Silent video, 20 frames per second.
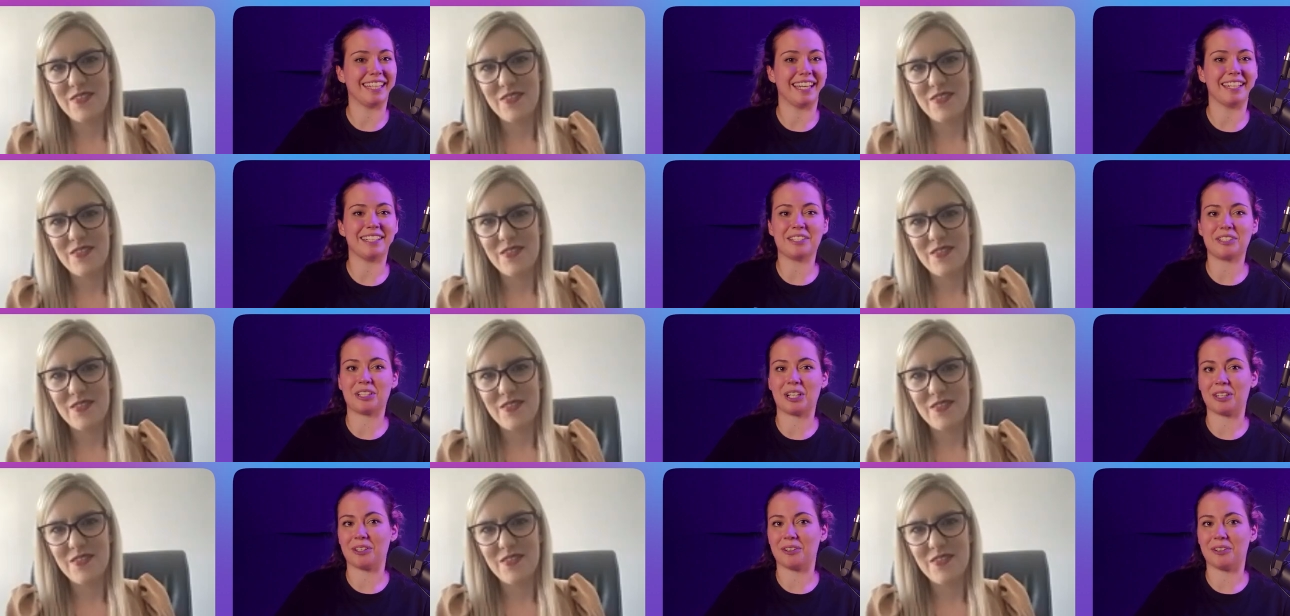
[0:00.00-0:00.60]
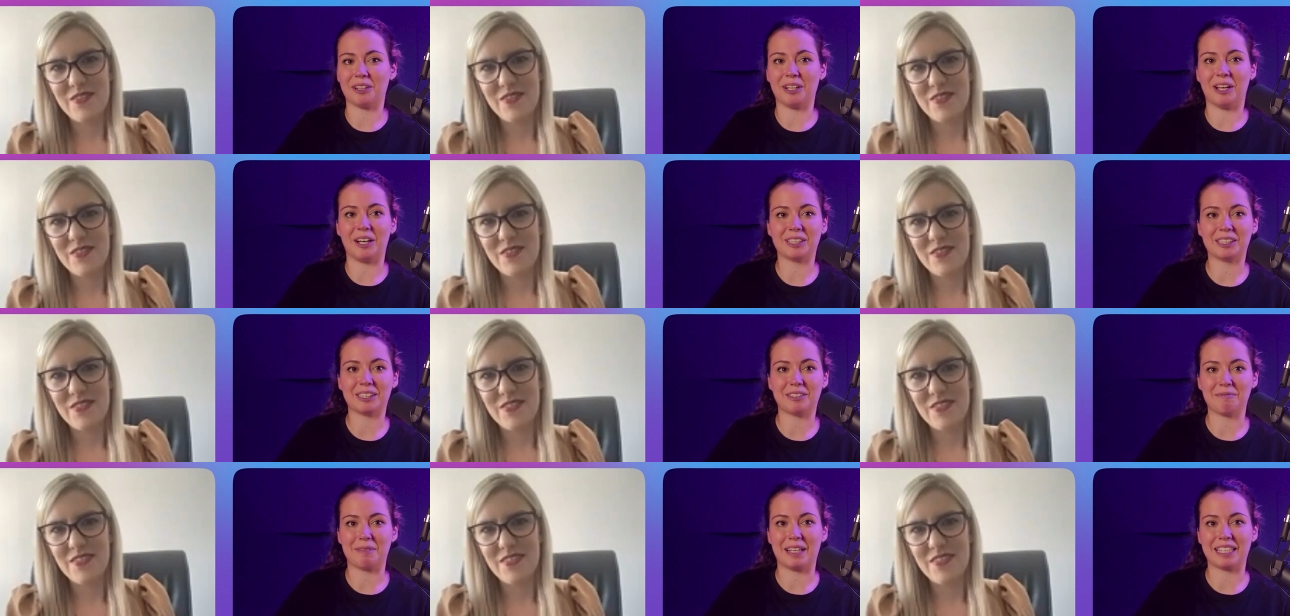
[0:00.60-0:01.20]
Speaker 1: send each other
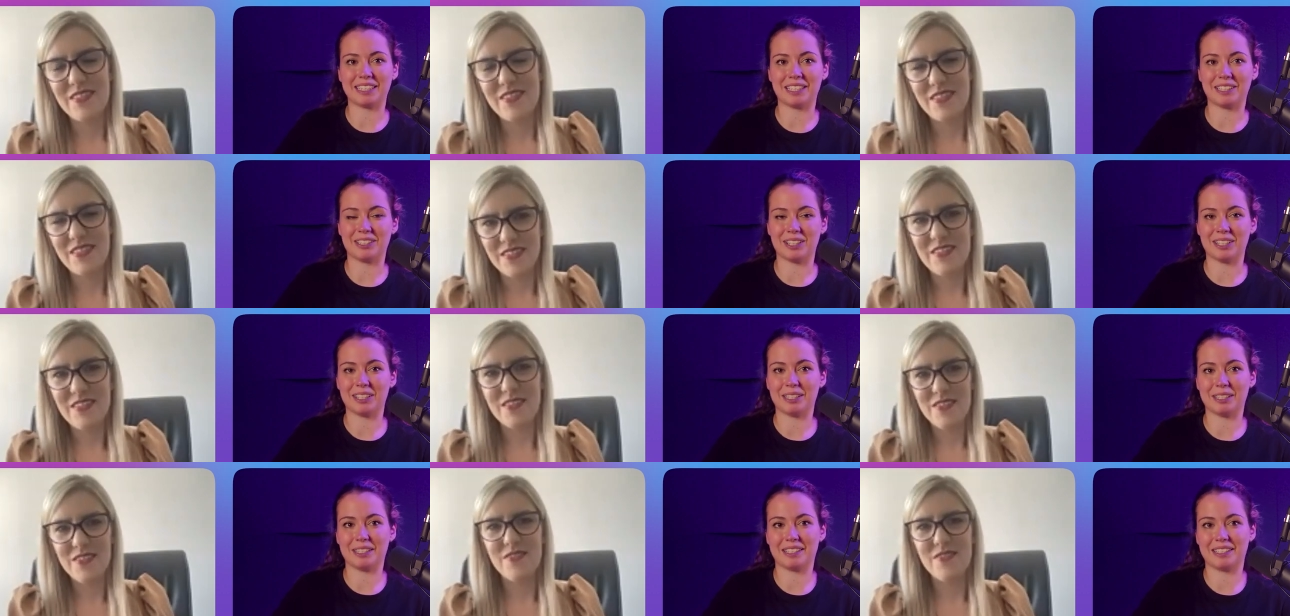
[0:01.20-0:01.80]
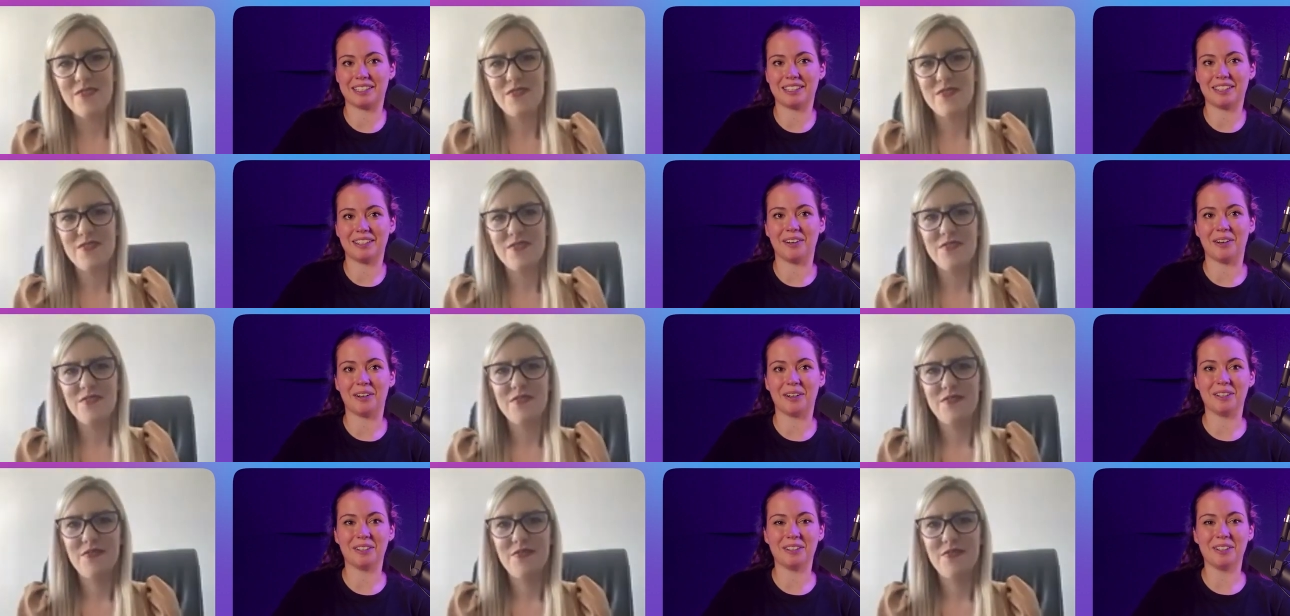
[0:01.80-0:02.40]
lots of messages
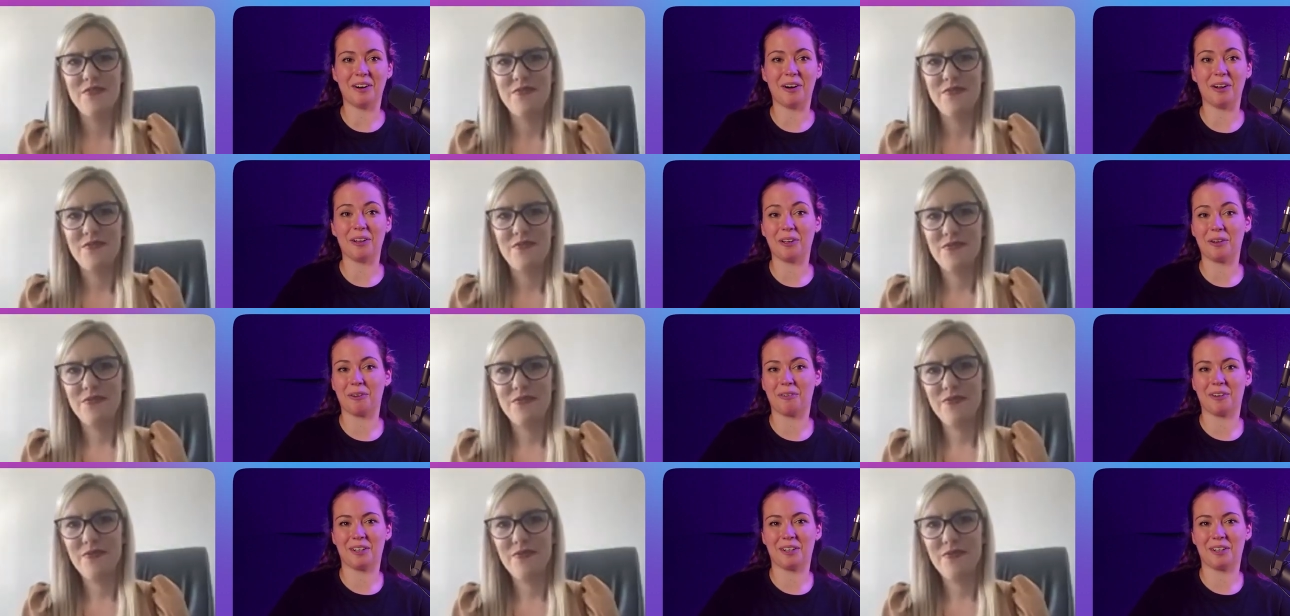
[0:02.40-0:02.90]
uh, all